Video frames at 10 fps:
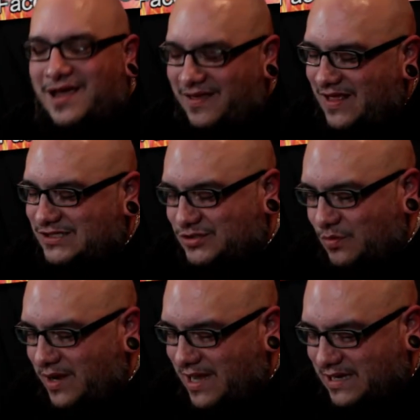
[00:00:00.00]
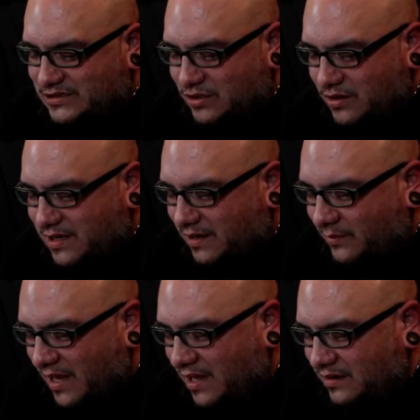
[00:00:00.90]
And that's the way I took it,
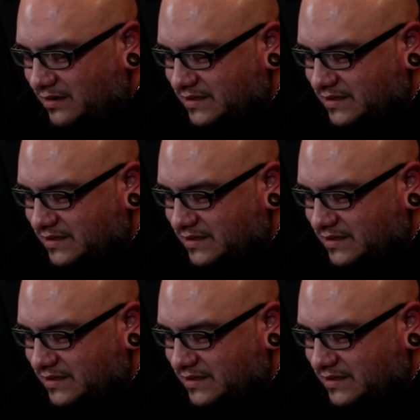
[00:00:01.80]
man.